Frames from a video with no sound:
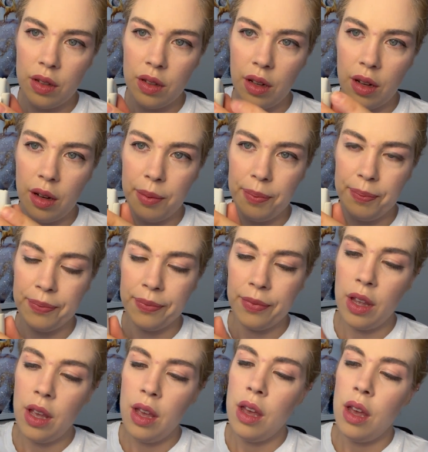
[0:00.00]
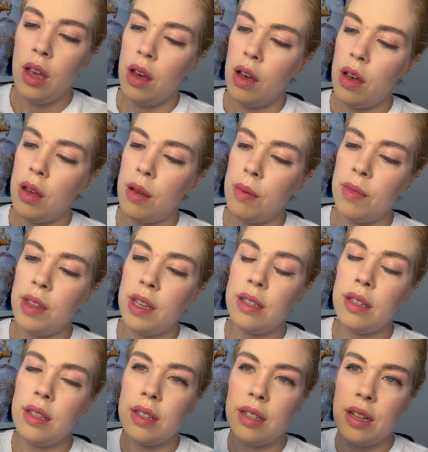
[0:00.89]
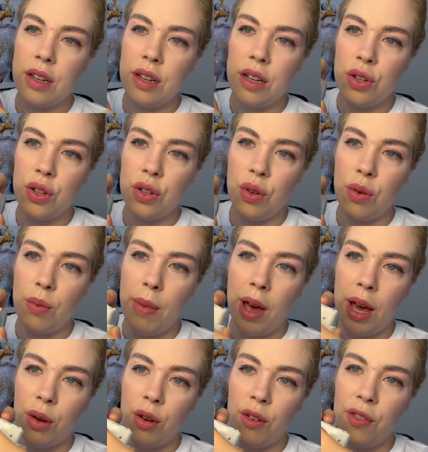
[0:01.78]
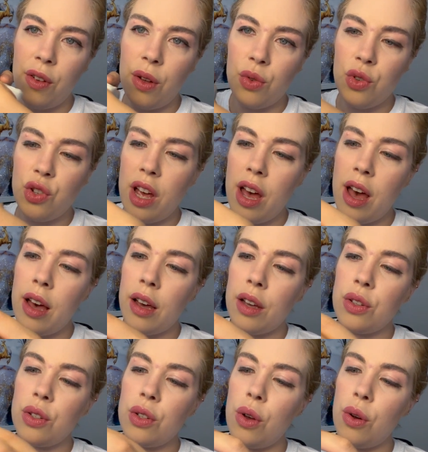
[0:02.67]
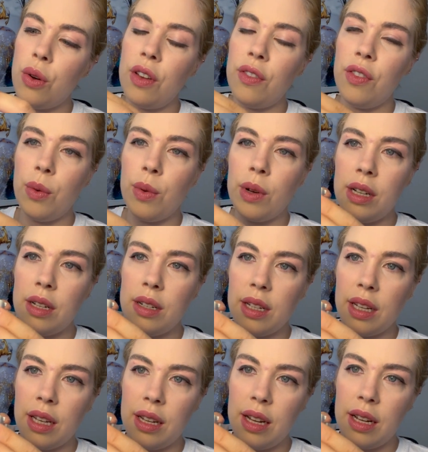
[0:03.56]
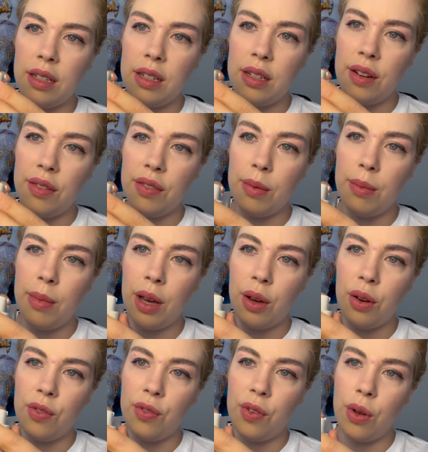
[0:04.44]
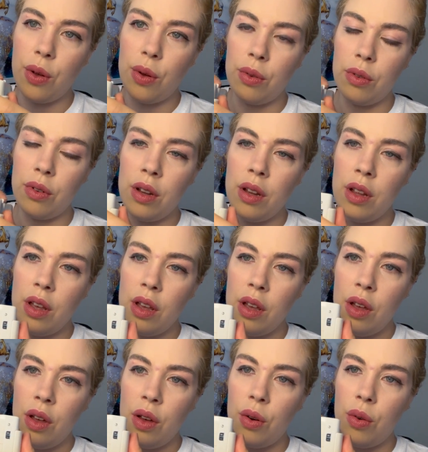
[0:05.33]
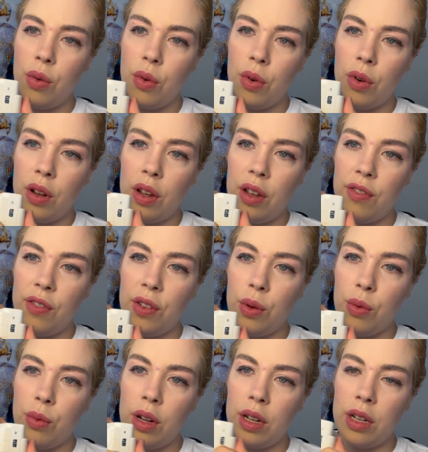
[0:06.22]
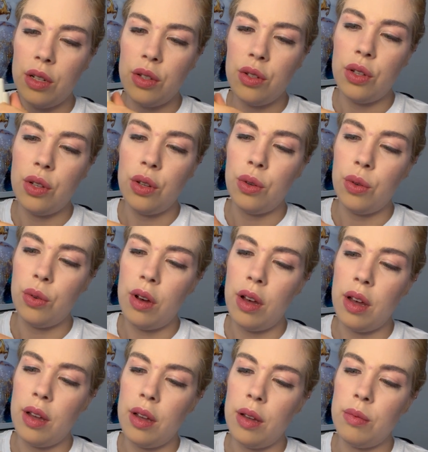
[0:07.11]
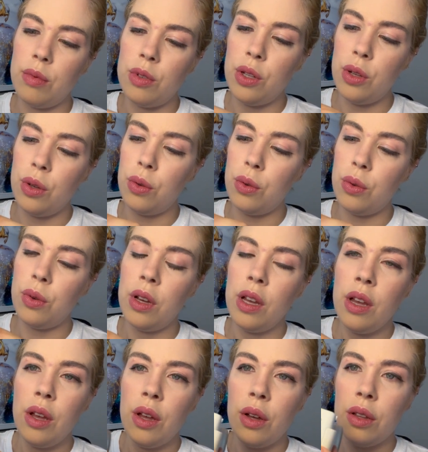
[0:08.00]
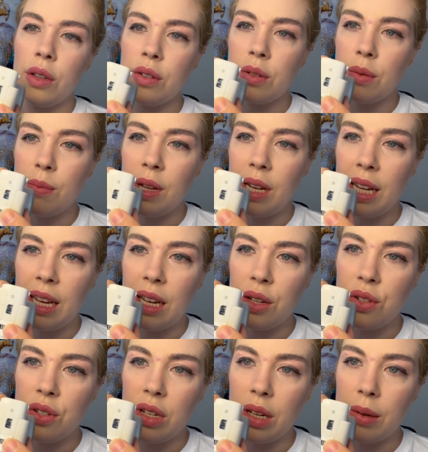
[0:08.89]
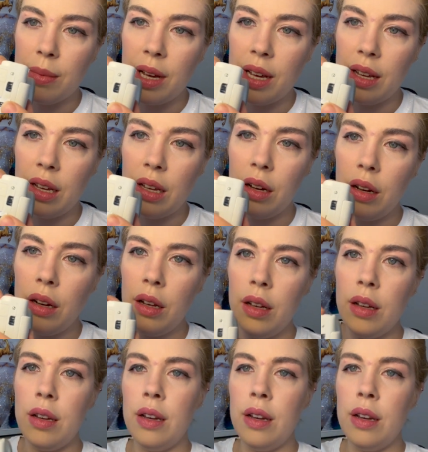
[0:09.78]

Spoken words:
Yep. This is an additional microphone jack. So if you wanted to connect a different microphone, or if you wanted to there's a mini HDMI here.